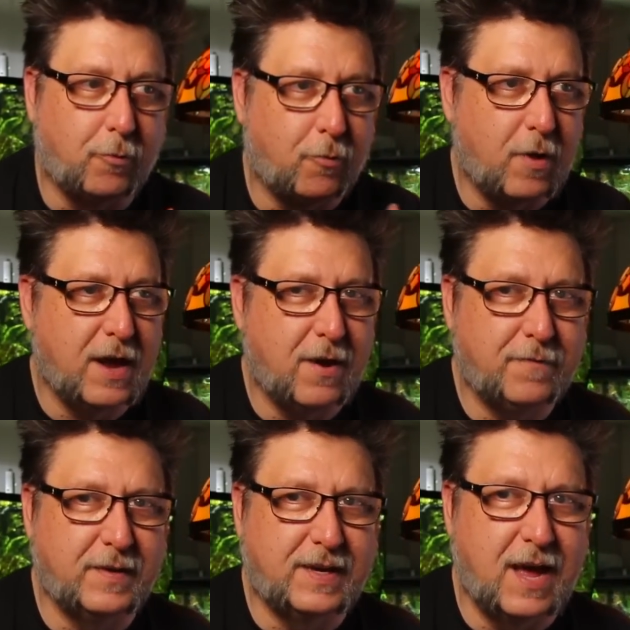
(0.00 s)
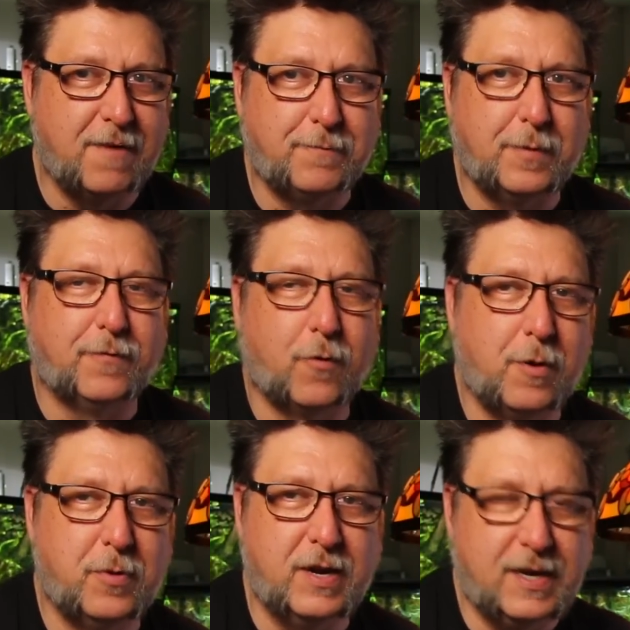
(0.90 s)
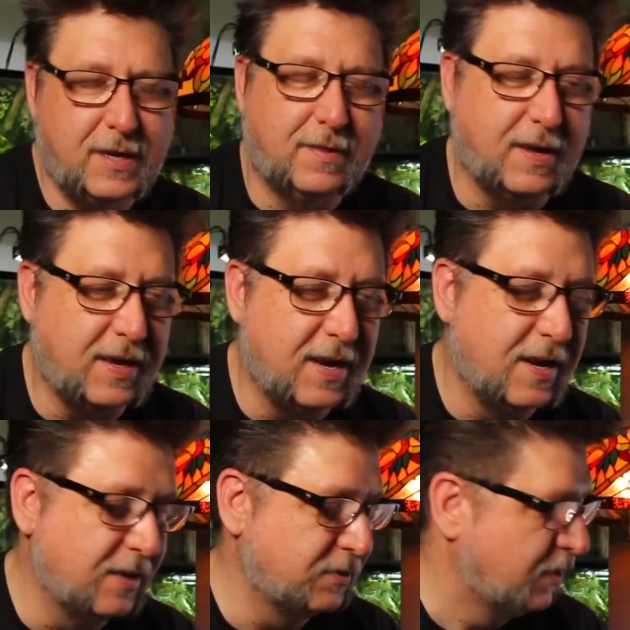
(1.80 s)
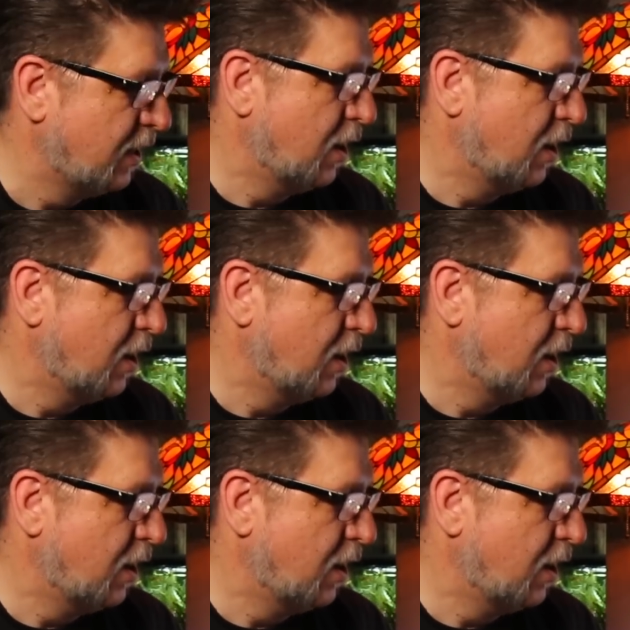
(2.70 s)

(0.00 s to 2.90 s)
right off the cuff before I put anything in it, is